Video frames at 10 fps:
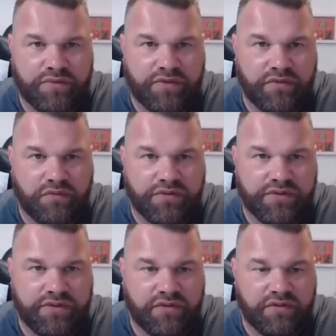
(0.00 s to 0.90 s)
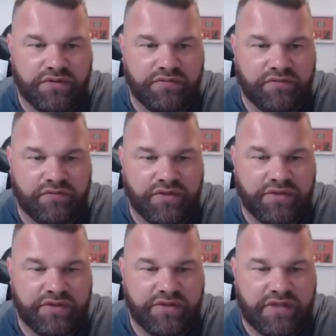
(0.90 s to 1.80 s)
He knew what to do. He ran
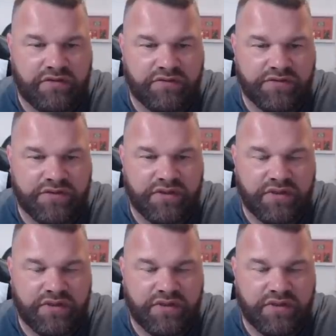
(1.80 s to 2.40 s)
into channels.